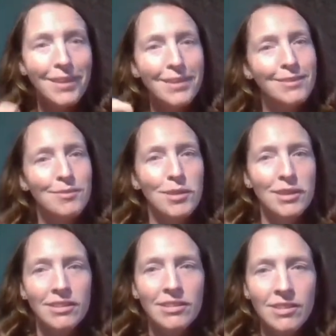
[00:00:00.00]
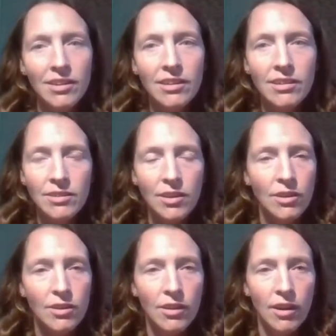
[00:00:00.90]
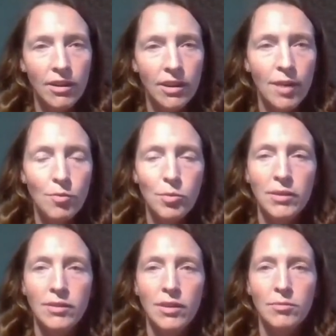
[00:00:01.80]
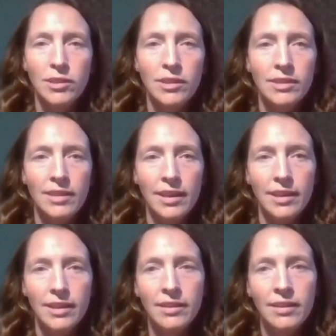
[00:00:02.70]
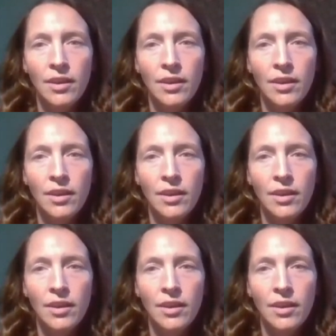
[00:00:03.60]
among the stars are Kuiper belt objects, and